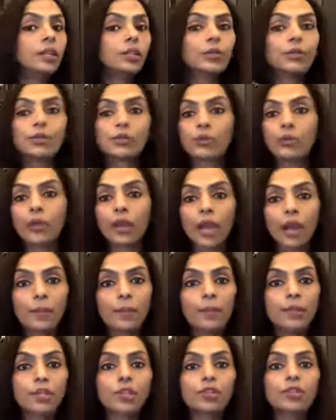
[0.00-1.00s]
those
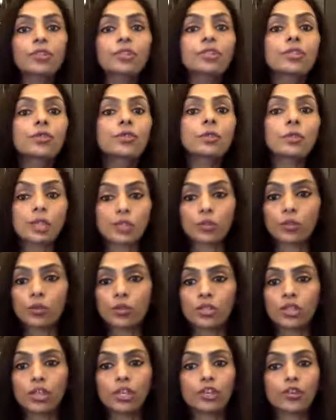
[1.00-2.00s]
collaborations, those
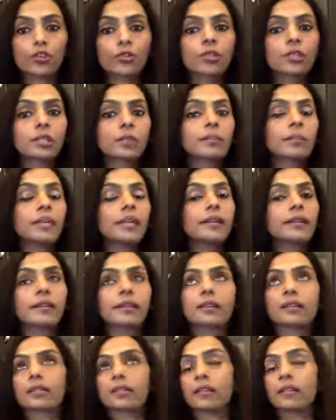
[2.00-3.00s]
associations, be it
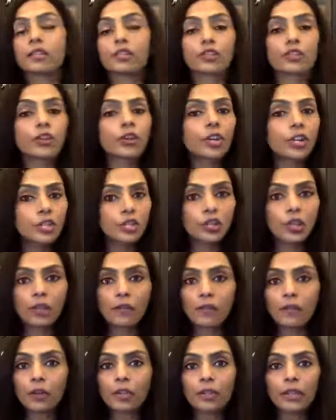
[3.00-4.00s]

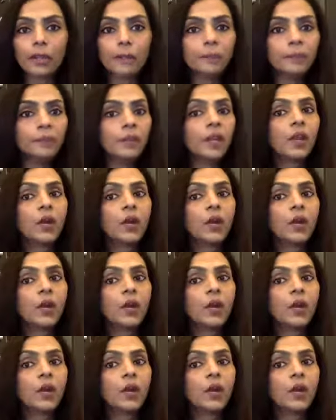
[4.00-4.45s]
researching for them